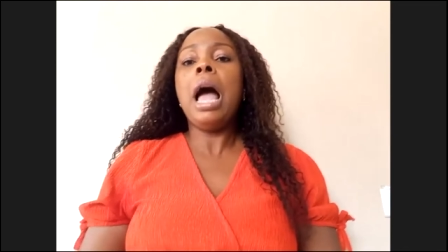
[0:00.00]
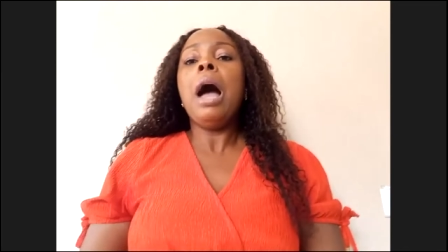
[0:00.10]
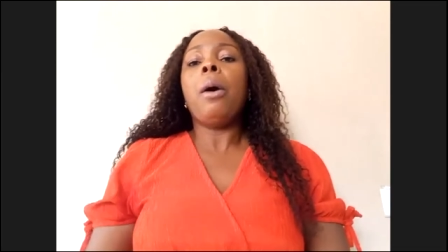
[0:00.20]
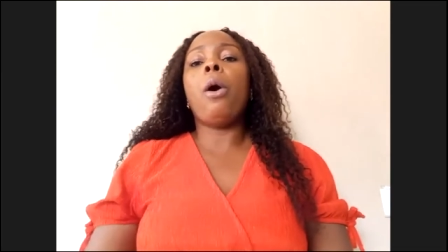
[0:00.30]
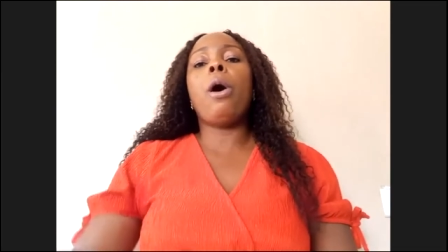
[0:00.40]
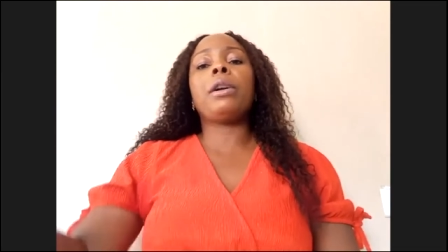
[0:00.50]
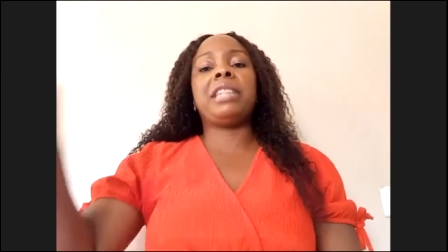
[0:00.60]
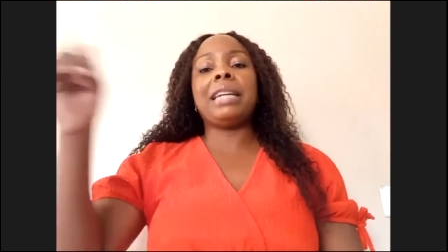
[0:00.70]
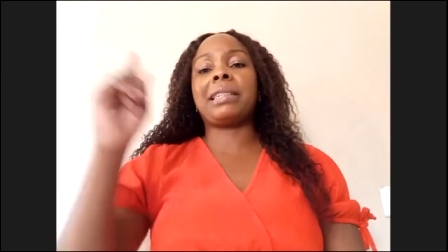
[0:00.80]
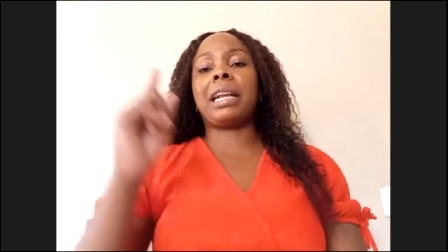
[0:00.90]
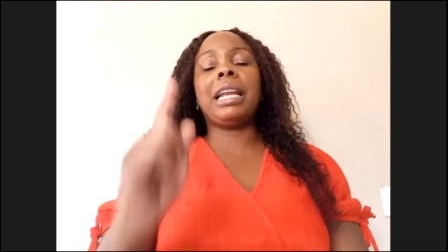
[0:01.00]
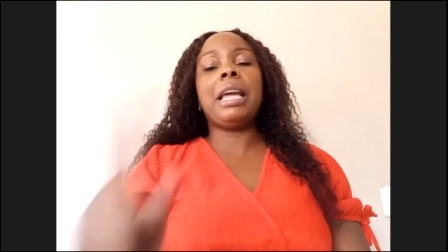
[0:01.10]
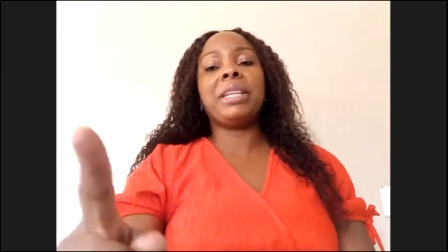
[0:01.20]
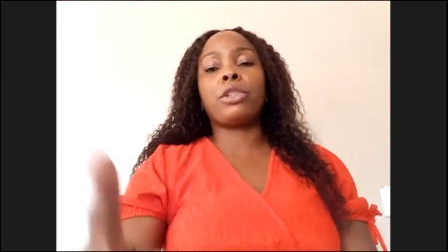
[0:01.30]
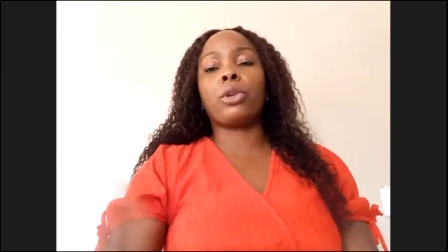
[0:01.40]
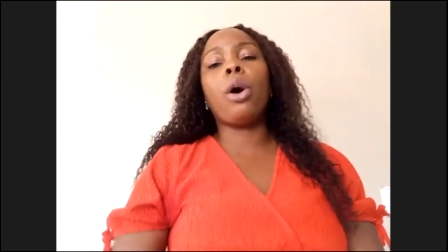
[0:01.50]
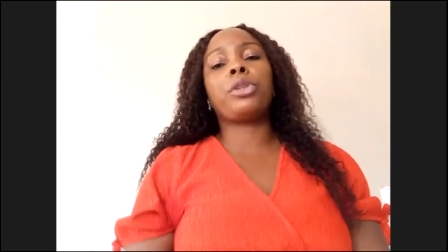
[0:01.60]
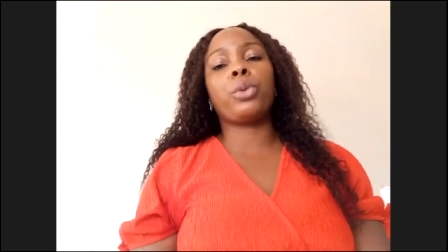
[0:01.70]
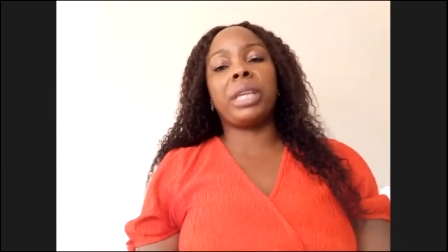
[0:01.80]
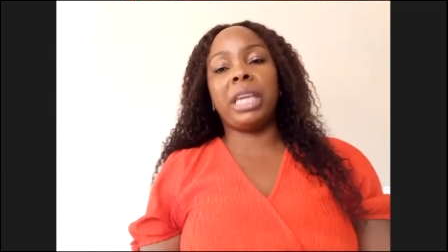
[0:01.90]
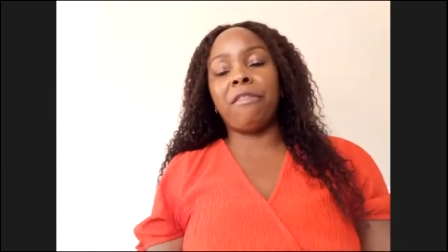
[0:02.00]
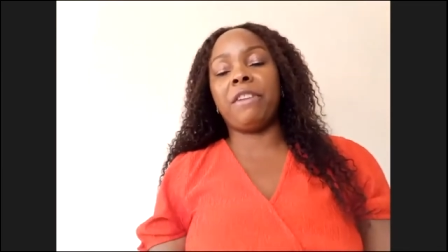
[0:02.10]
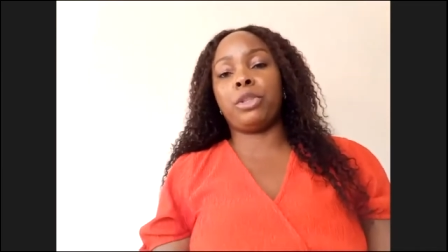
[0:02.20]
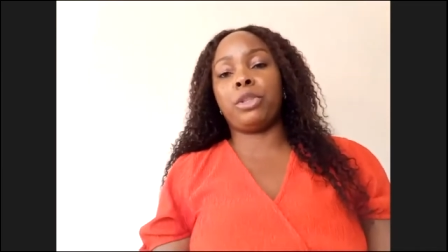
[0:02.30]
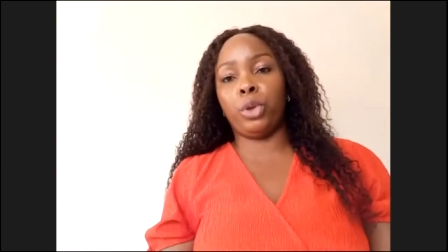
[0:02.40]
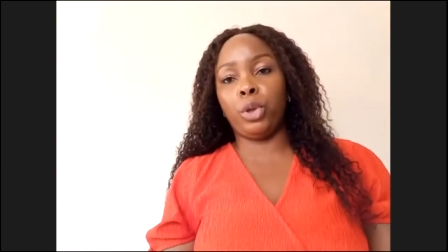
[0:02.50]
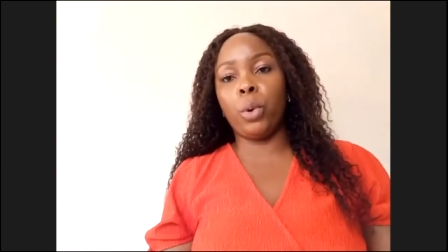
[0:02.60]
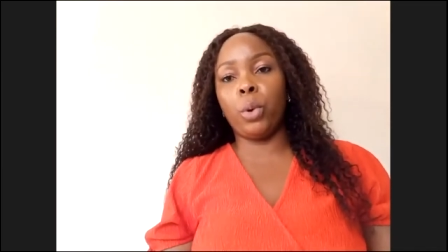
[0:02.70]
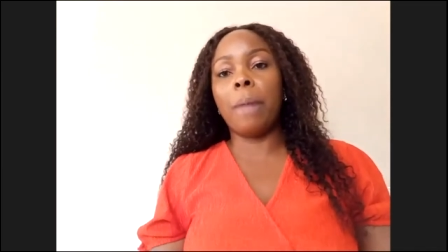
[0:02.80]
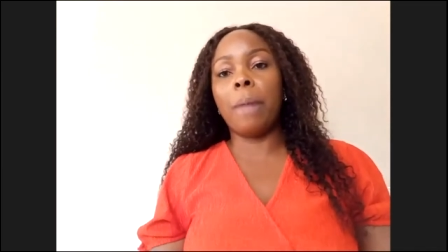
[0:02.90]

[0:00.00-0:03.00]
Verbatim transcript: Or oh, just claim it, God will give it to you.